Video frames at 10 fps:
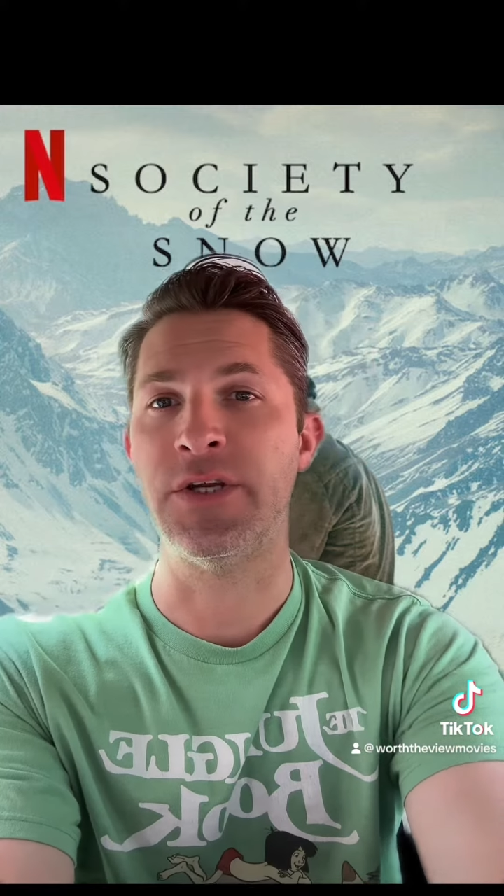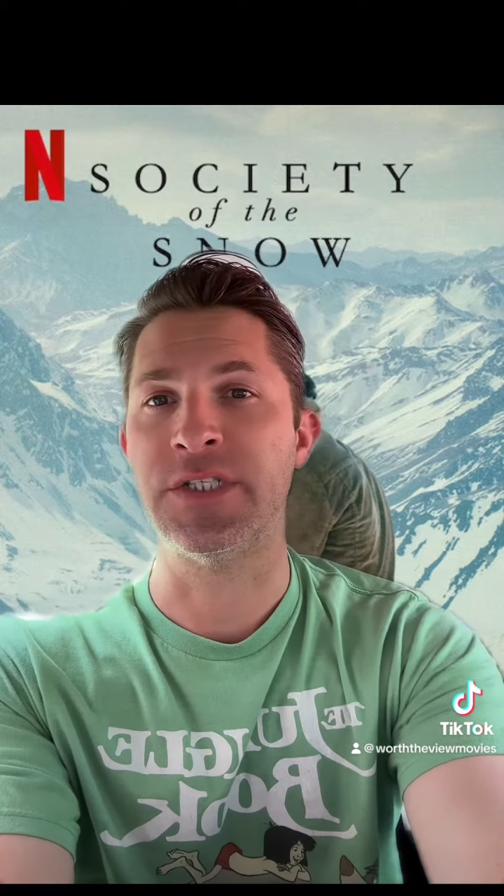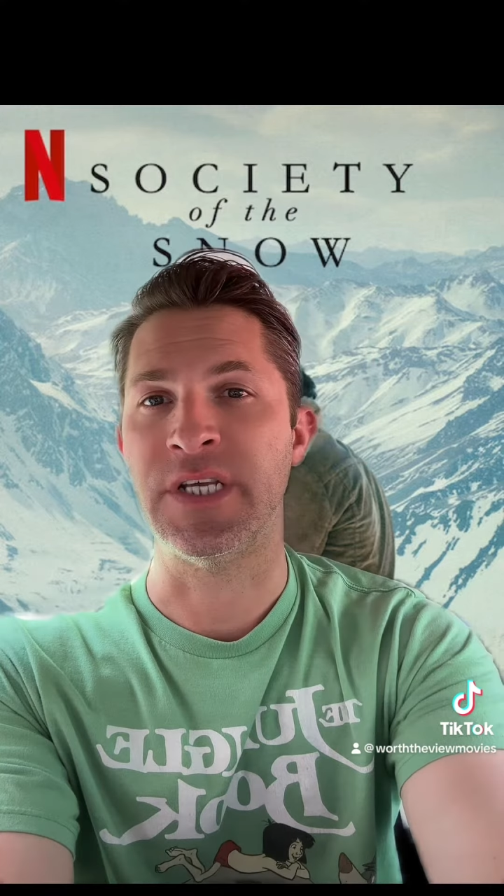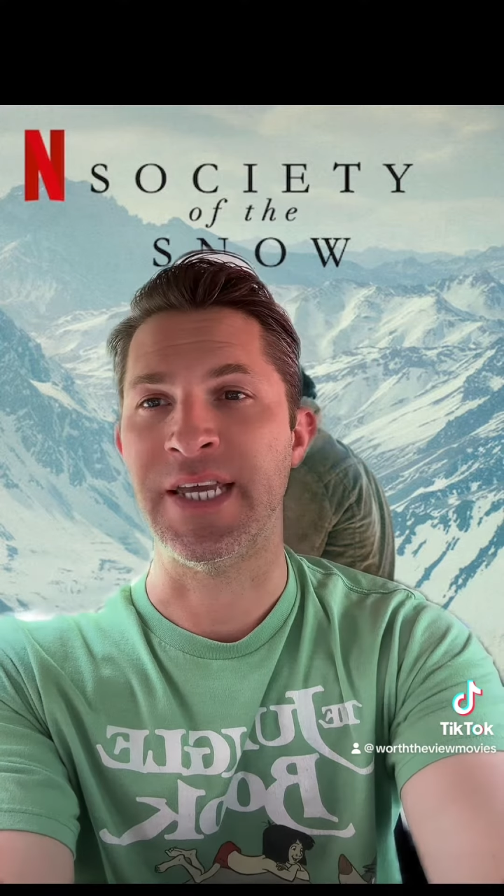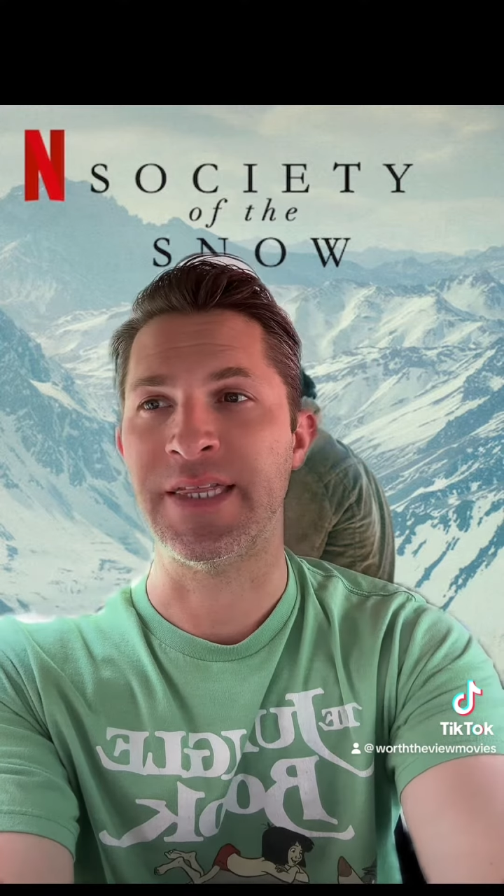
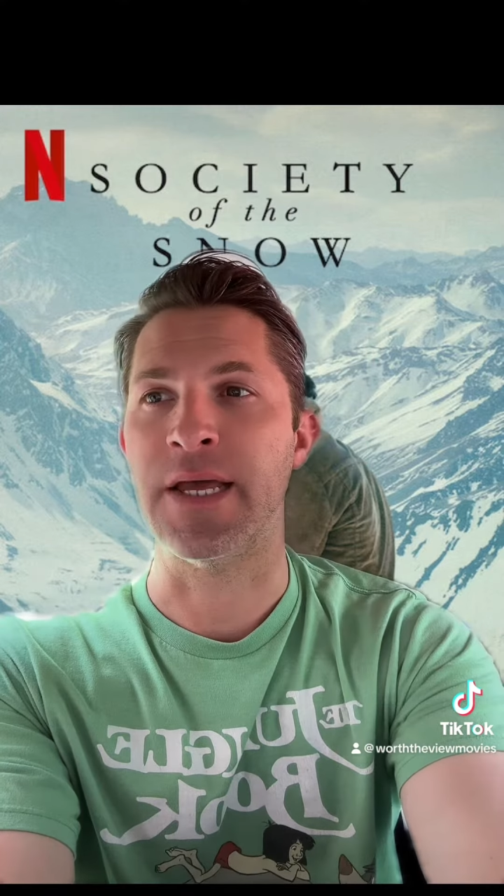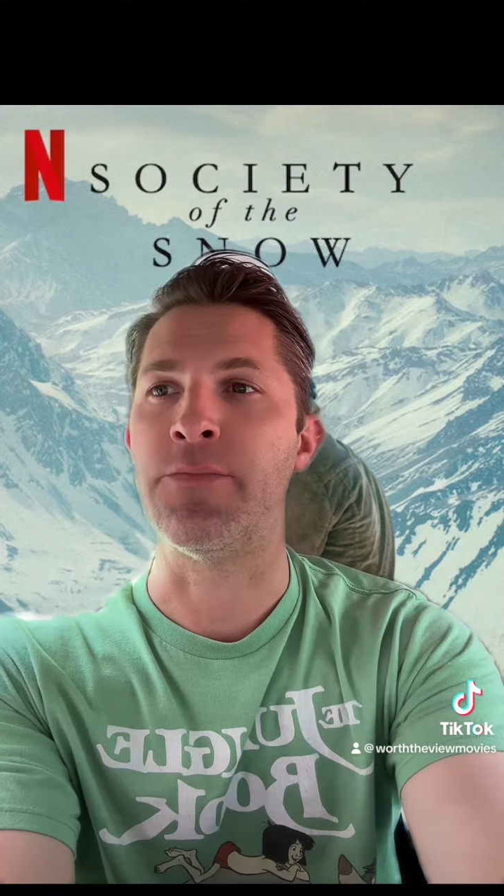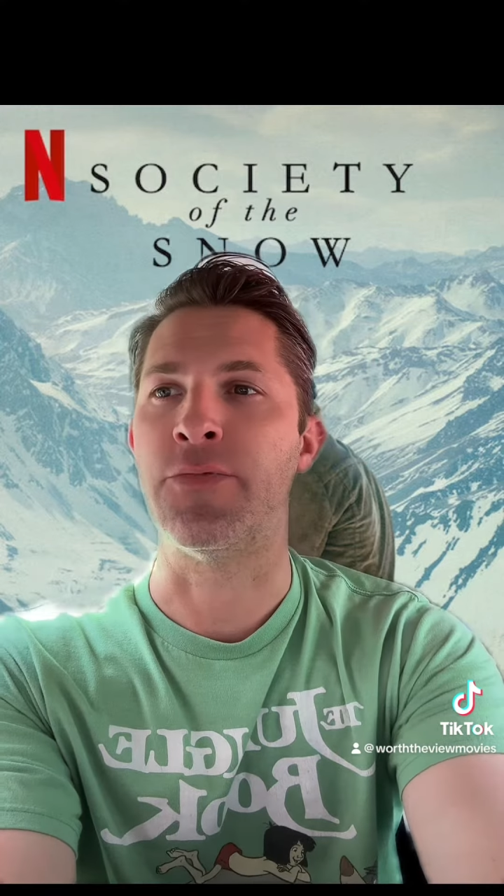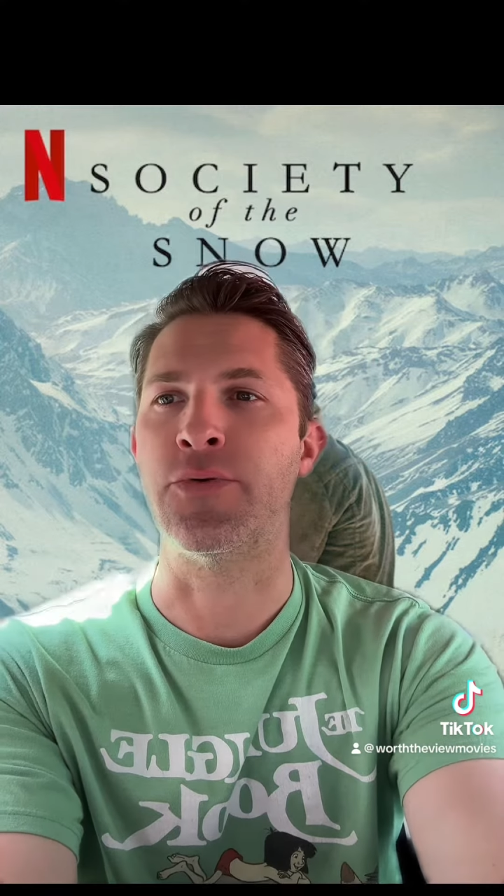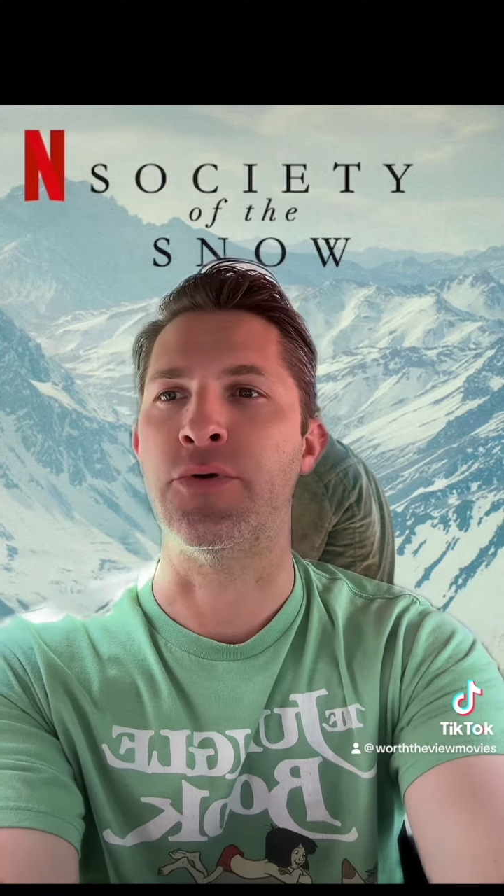to get them
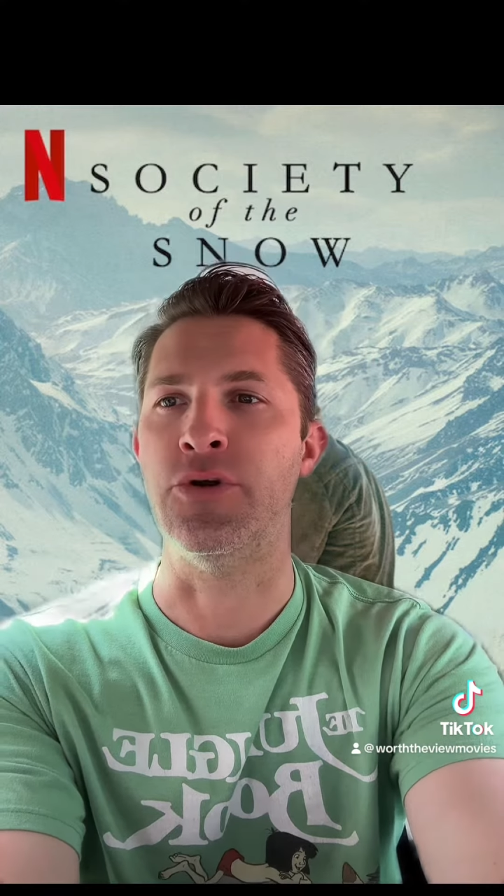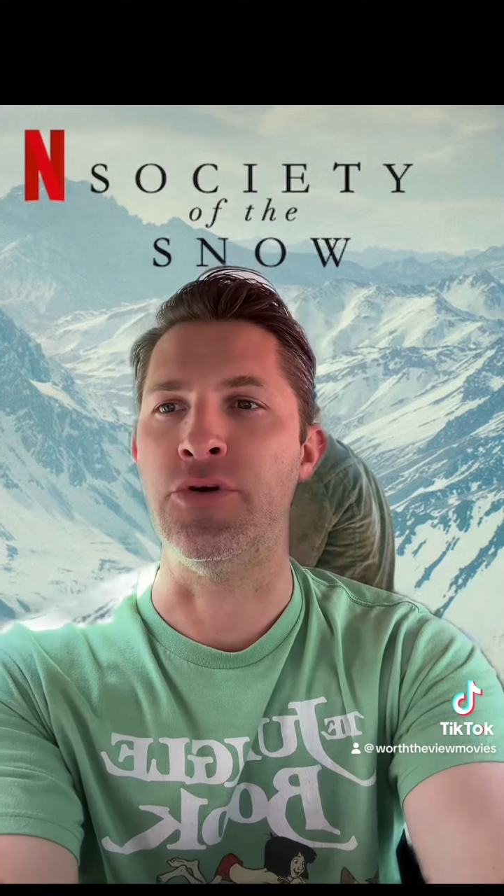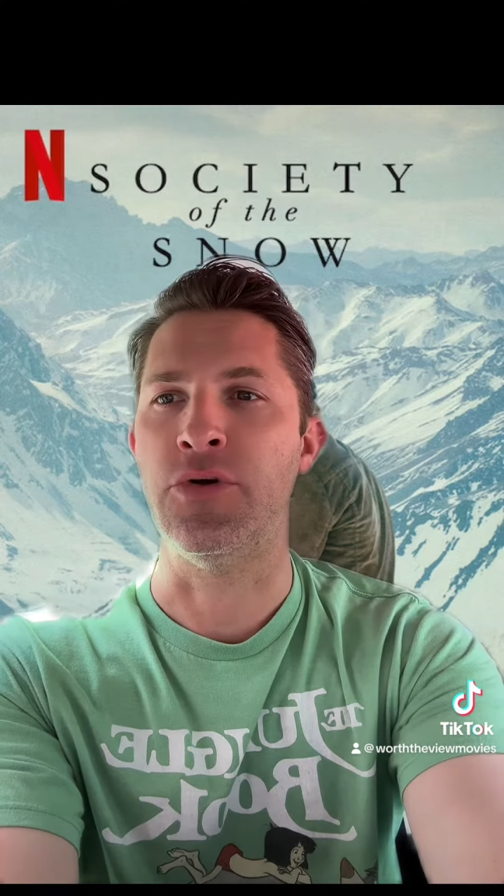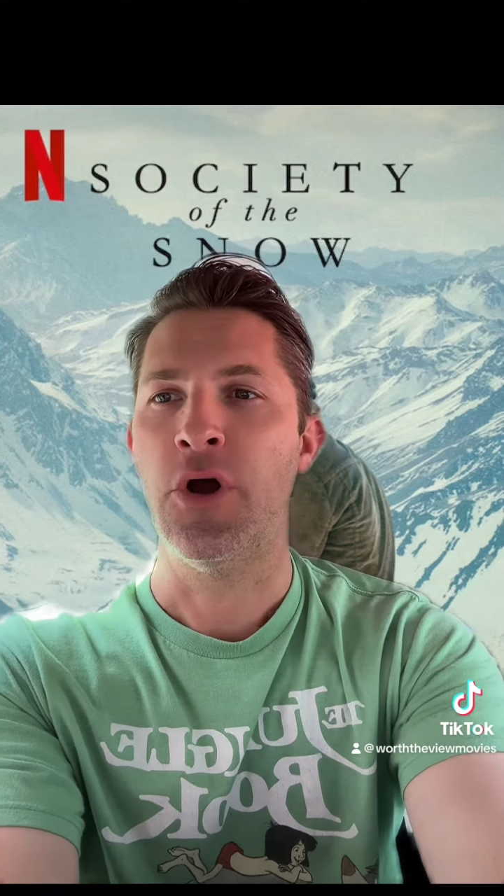through